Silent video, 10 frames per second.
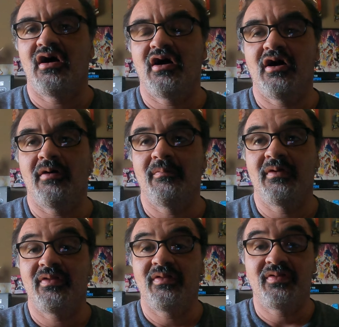
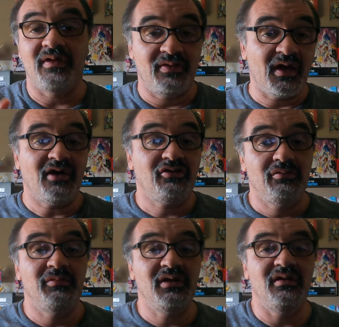um, then that
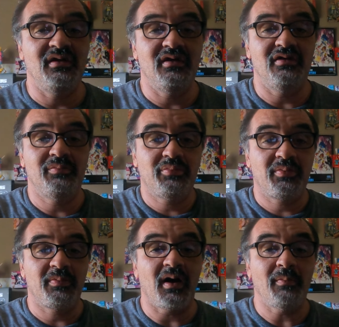to me is
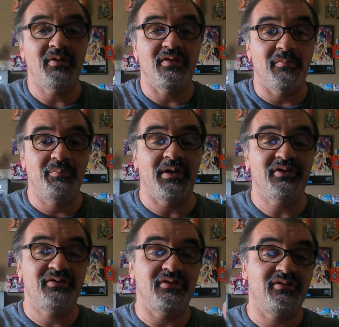probably the
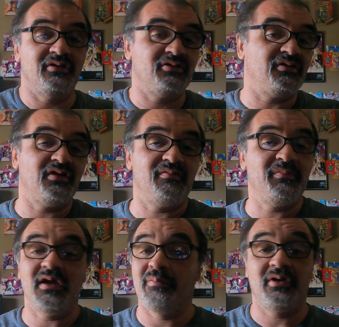best decision
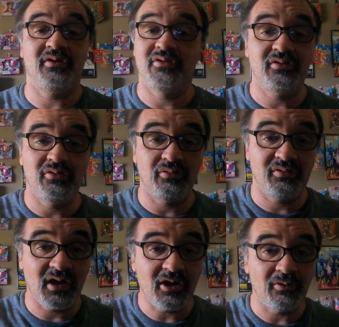they've made, because there's no
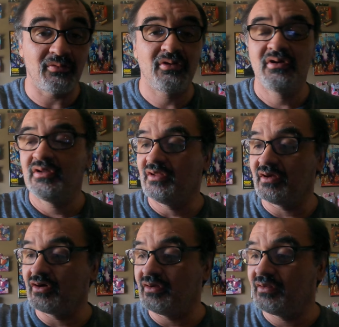doubt
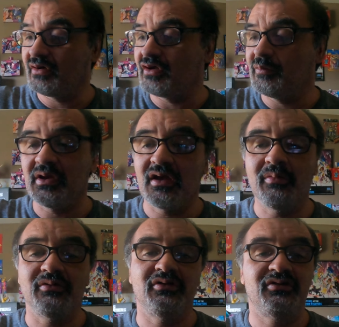they're going they're going to be
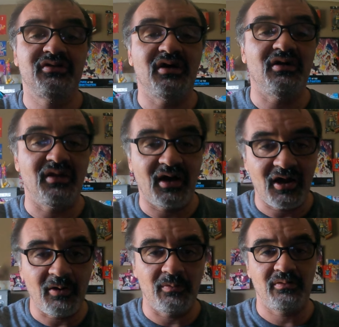able to sell
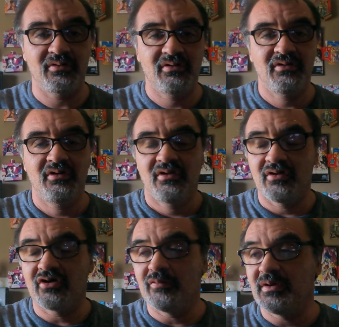out.
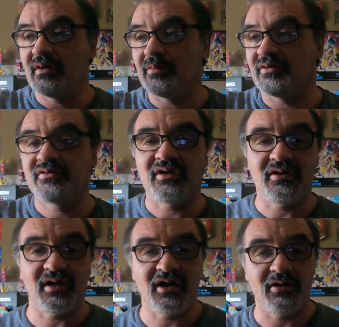They're going to be able to
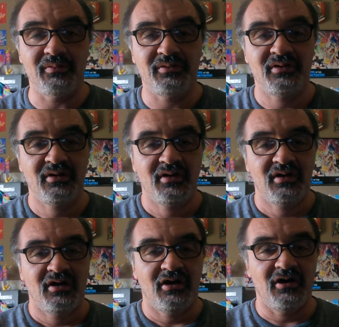sell out
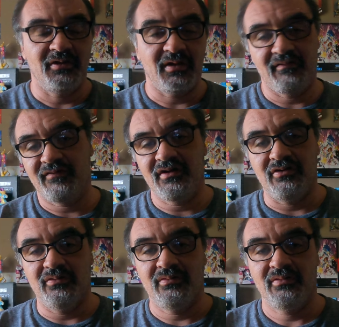uh, that
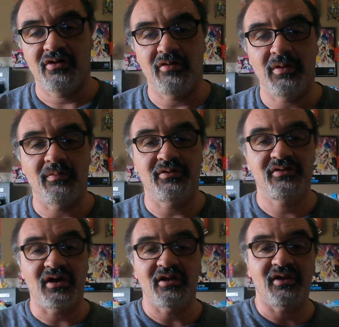venue. They're going to be able to
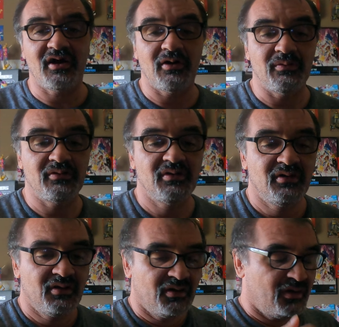sell it out,
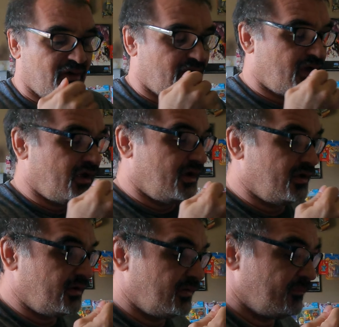
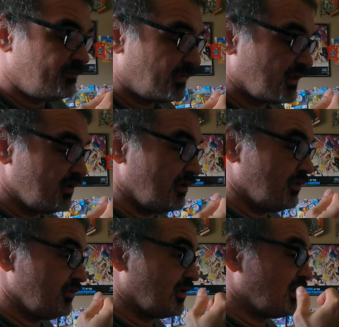and you
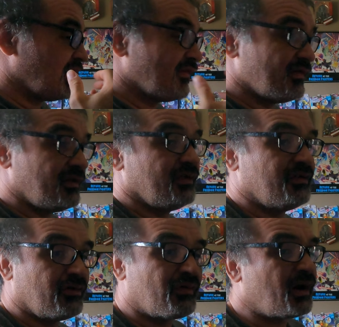know you're going to have a
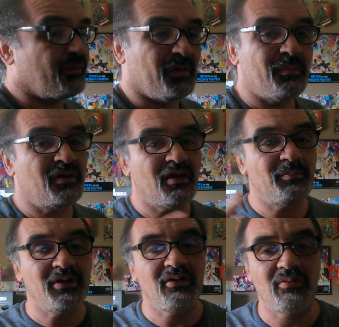decent crowd. Maybe not
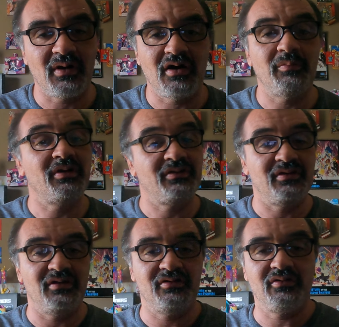a big crowd, but it's a
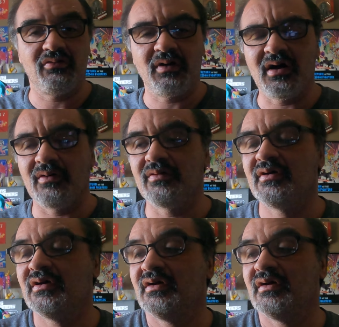decent crowd.